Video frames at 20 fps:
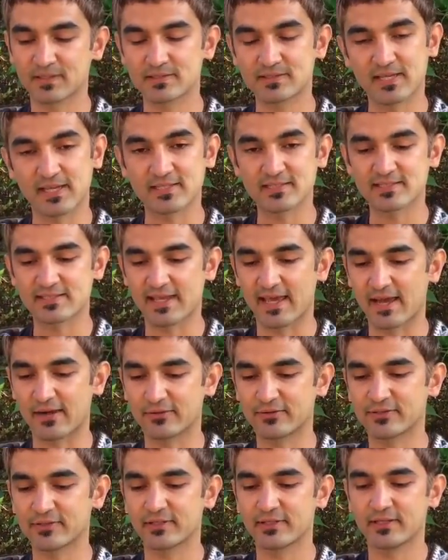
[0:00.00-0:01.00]
test
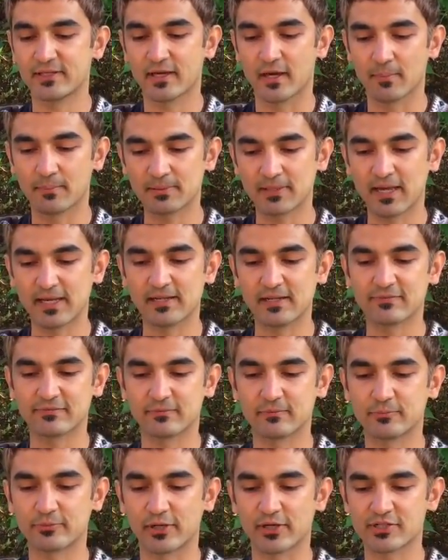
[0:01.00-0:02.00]
out, apply
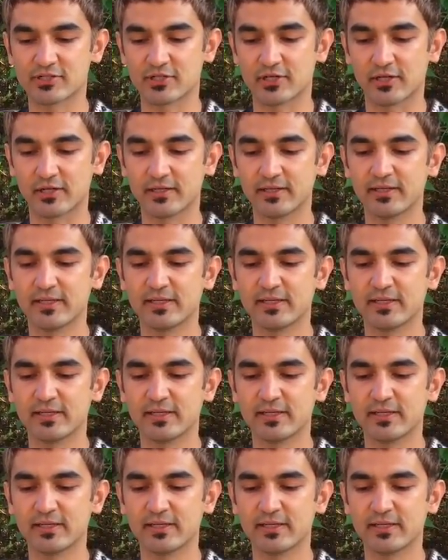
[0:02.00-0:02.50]
different pressure.